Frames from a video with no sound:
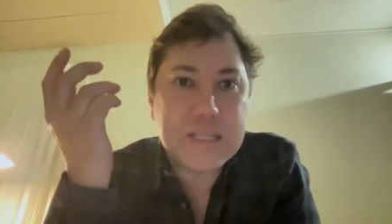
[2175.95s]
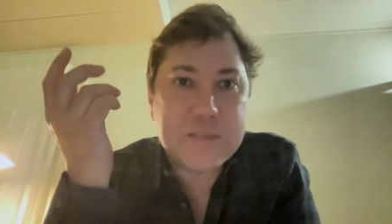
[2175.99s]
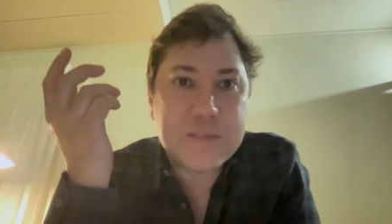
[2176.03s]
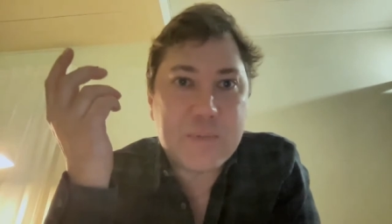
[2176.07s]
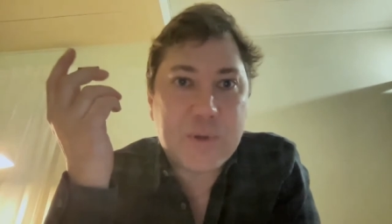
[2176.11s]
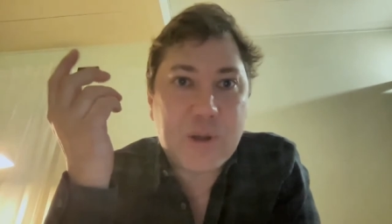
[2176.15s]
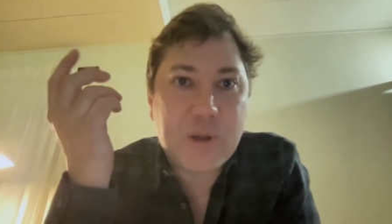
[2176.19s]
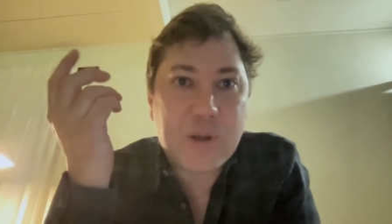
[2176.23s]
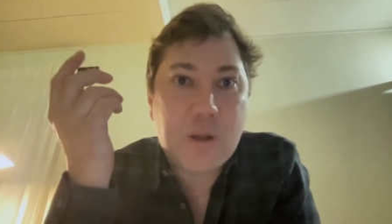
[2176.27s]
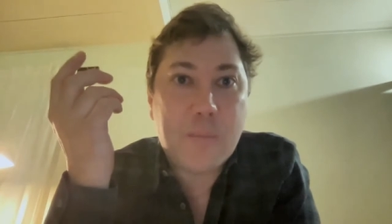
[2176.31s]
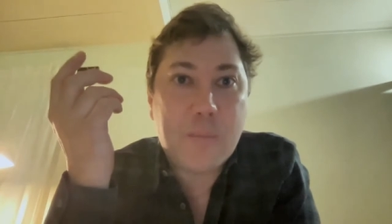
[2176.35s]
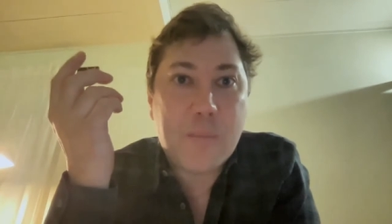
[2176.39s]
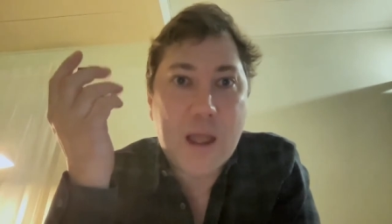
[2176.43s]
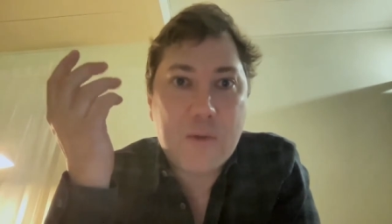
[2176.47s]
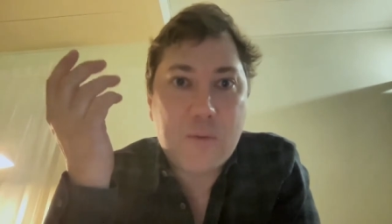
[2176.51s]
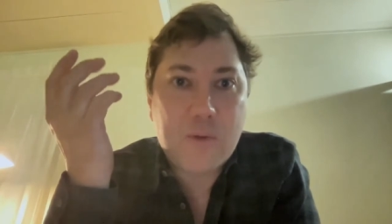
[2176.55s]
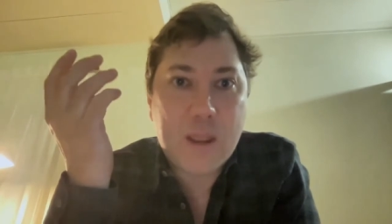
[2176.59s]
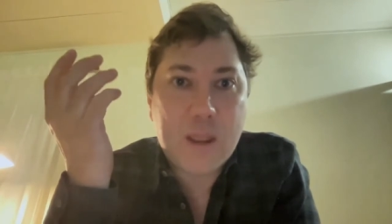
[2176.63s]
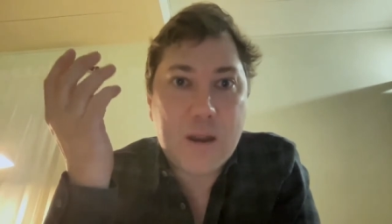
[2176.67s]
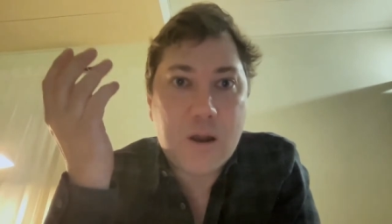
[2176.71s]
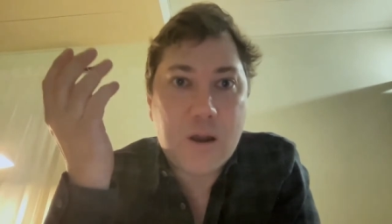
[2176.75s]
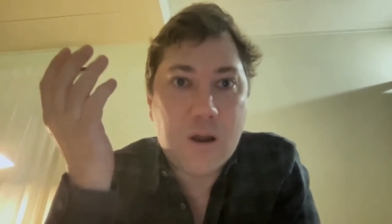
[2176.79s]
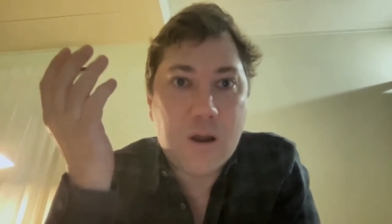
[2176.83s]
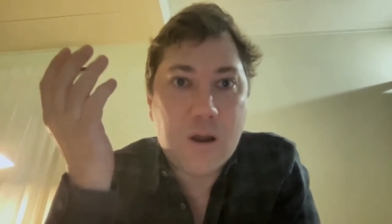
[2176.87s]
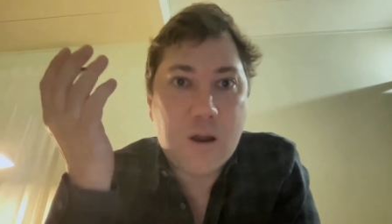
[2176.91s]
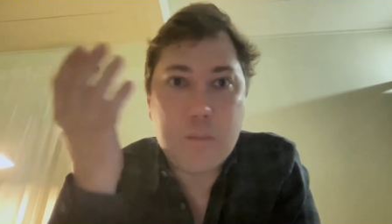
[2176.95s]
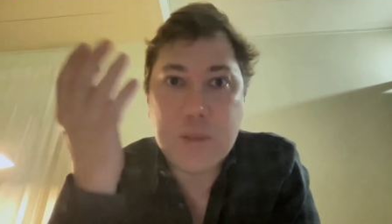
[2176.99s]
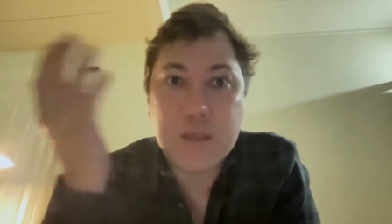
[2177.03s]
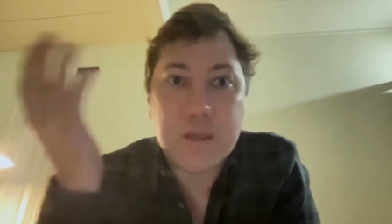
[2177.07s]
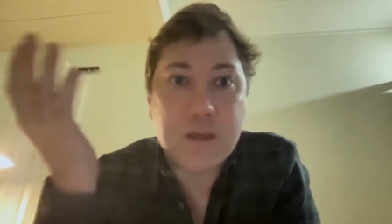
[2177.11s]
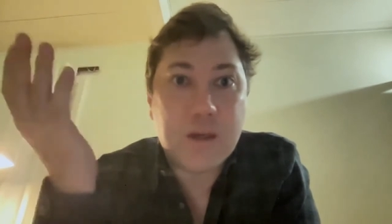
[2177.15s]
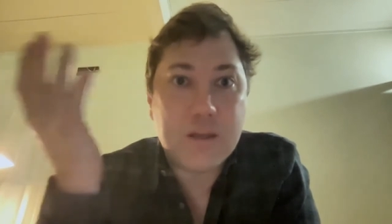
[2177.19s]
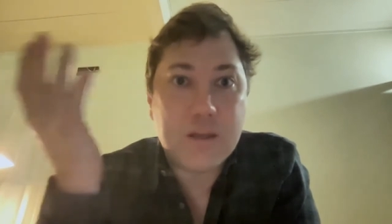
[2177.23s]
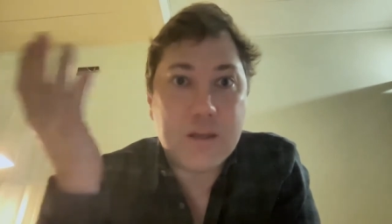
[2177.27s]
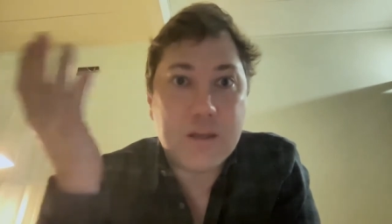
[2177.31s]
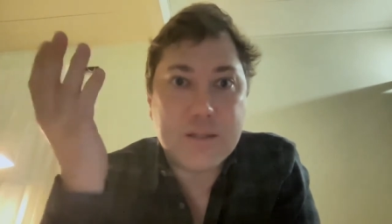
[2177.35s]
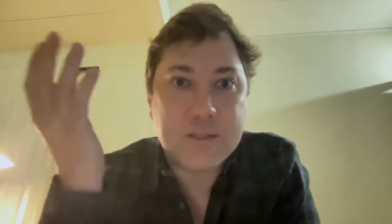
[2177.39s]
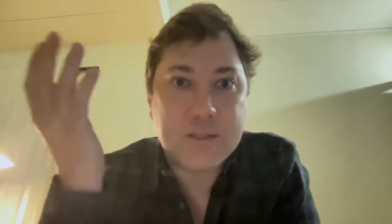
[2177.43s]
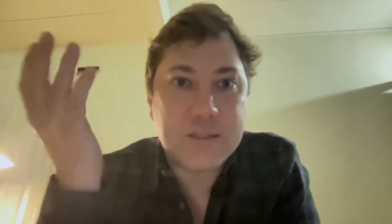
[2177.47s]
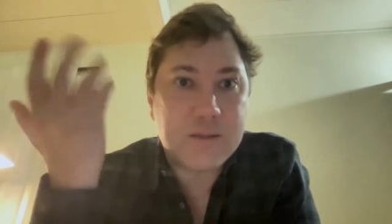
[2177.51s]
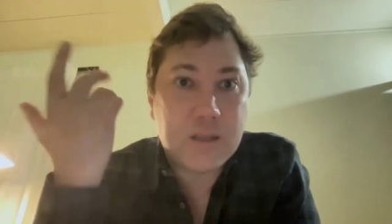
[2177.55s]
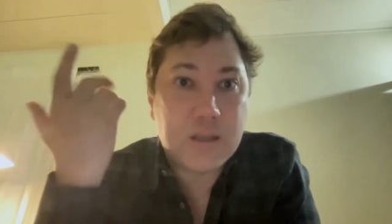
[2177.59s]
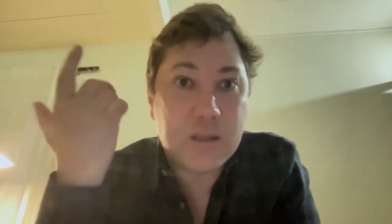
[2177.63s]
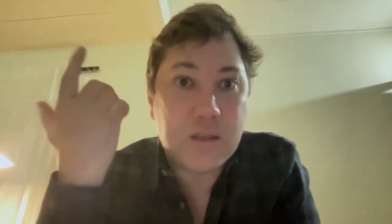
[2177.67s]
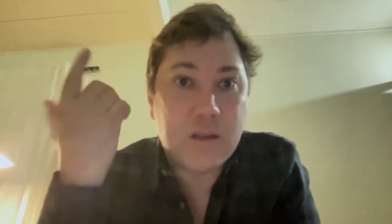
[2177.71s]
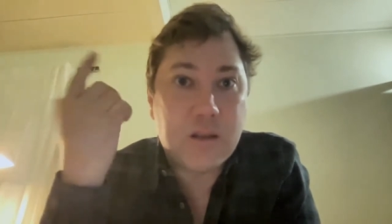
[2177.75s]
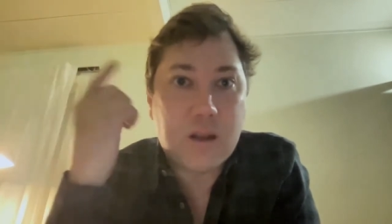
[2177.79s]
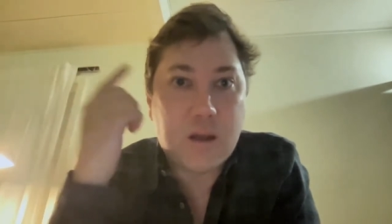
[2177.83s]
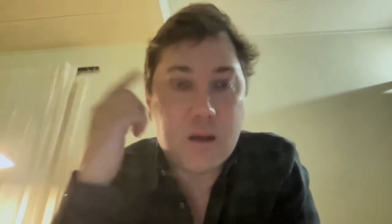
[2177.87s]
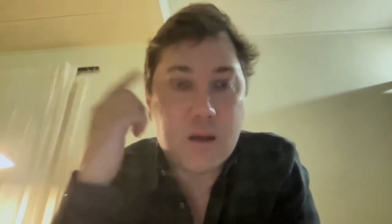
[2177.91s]
it's been on my radar because,
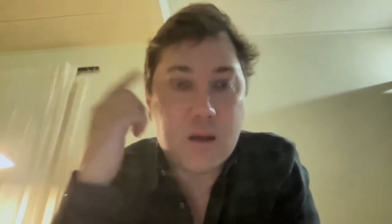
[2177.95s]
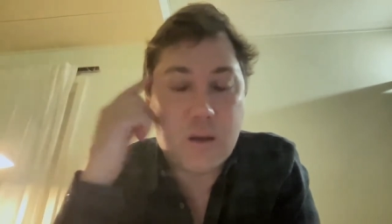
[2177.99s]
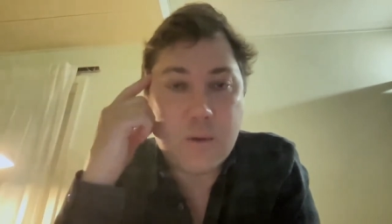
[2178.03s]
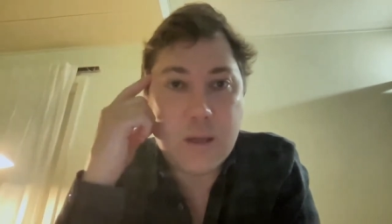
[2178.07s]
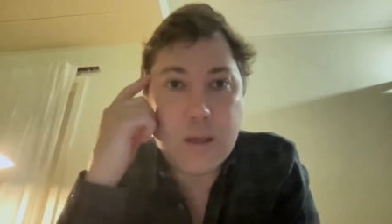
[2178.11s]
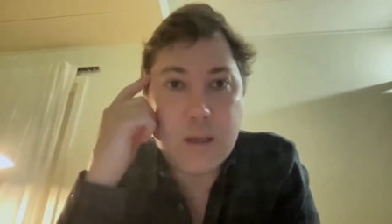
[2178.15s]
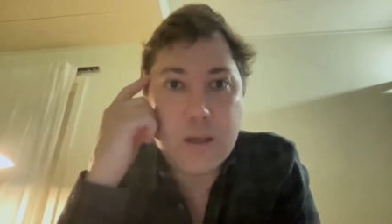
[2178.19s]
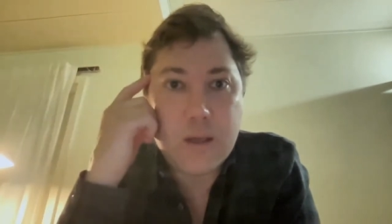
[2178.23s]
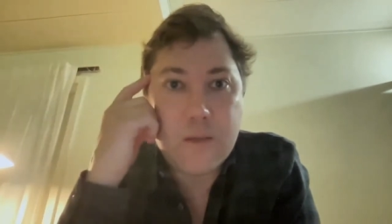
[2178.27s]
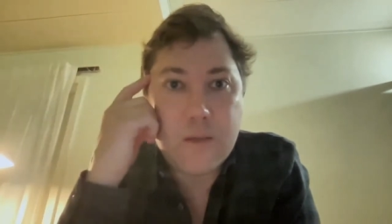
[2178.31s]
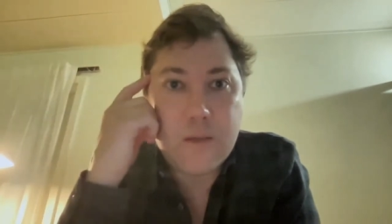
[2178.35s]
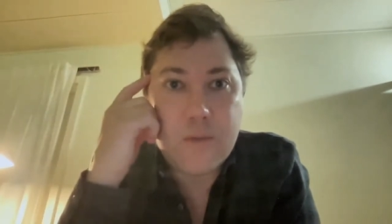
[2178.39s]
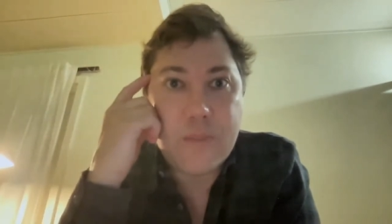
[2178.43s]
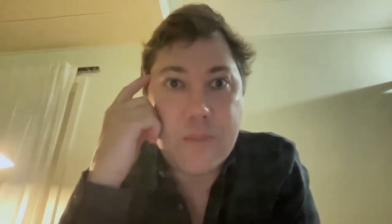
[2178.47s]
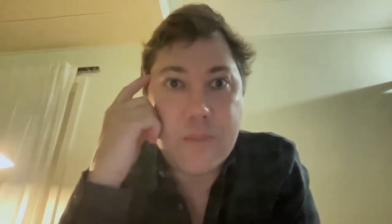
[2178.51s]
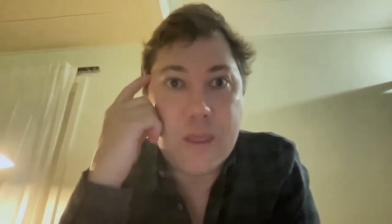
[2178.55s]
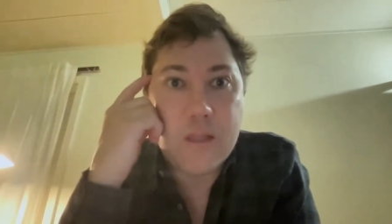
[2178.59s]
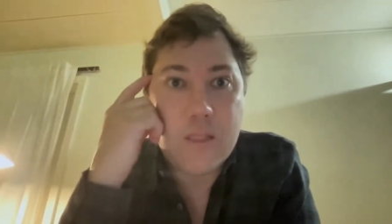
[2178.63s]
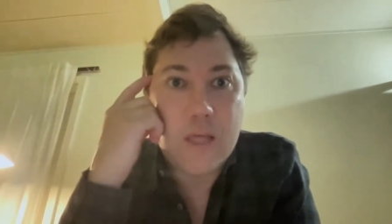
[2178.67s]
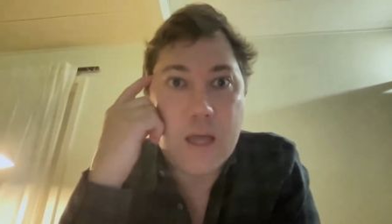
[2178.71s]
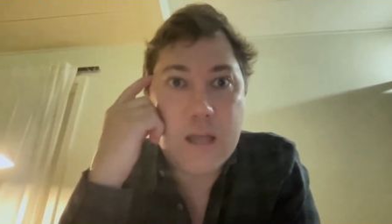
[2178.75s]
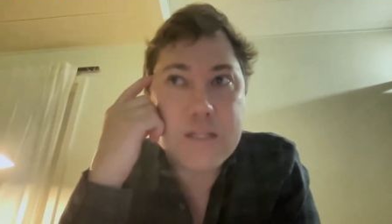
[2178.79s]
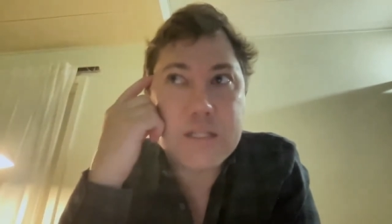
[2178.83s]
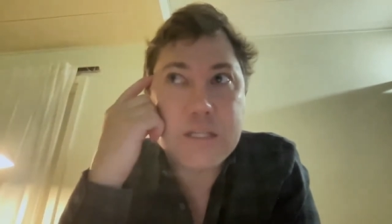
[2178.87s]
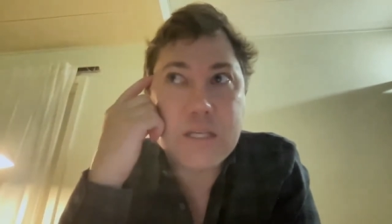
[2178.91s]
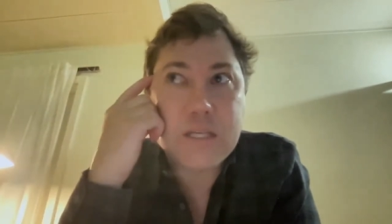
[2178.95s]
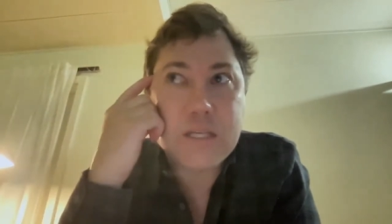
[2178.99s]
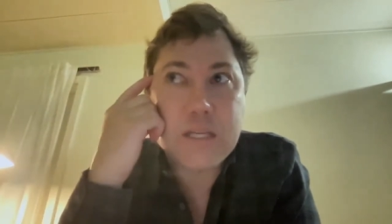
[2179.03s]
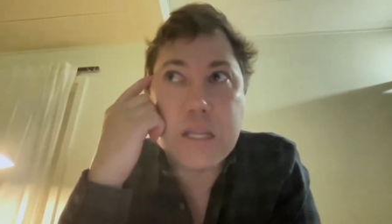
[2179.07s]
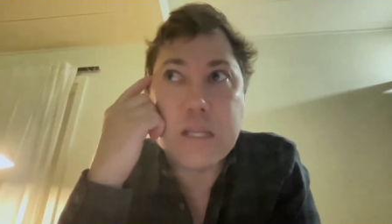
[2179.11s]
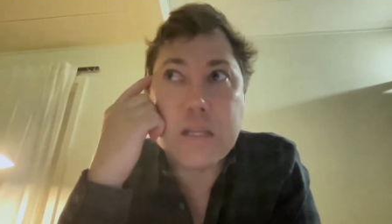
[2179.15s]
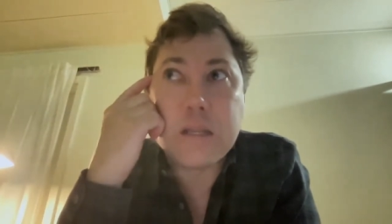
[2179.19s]
you know, the election.